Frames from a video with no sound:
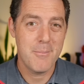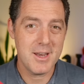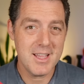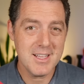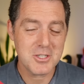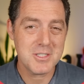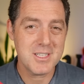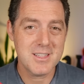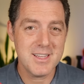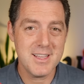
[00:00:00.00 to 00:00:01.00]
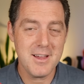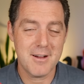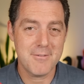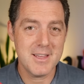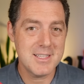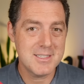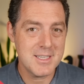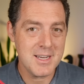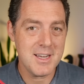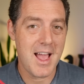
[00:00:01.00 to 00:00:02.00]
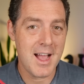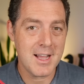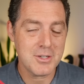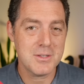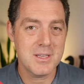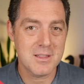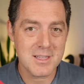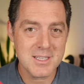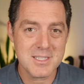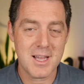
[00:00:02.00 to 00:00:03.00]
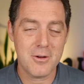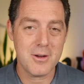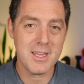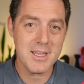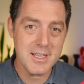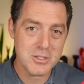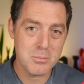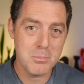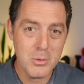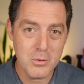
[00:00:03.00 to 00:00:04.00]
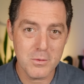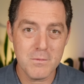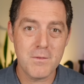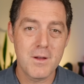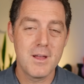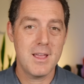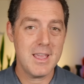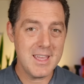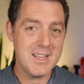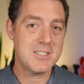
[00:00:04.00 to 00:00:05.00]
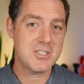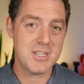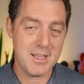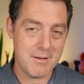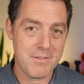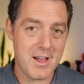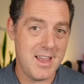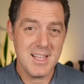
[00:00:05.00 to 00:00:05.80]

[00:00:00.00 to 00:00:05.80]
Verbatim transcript: But interestingly enough, it didn't actually list out each move in its chain of thought.